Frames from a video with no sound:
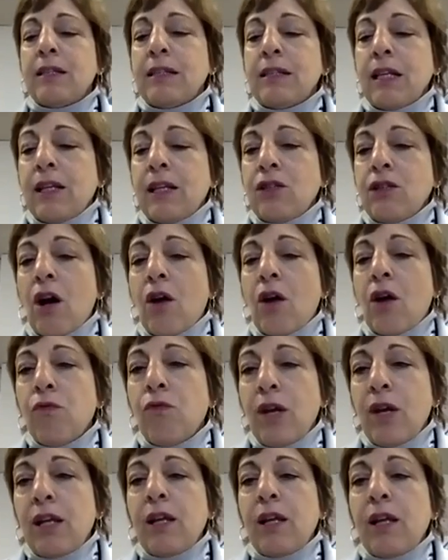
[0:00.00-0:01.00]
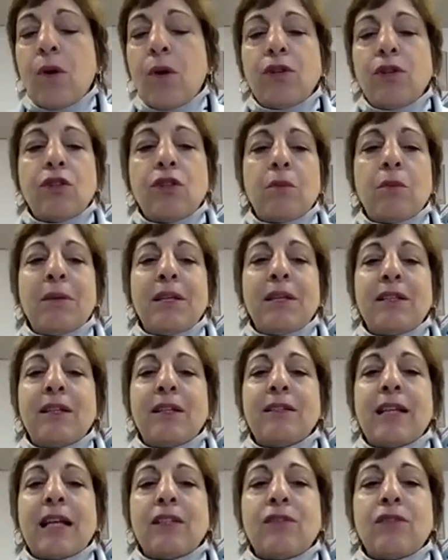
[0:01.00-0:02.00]
Seesaw really wants you to be
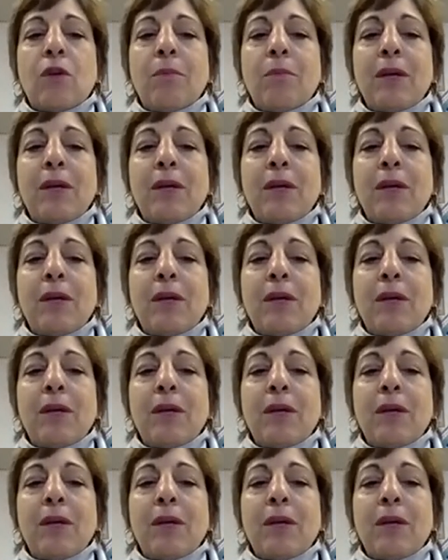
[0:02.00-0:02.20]
successful,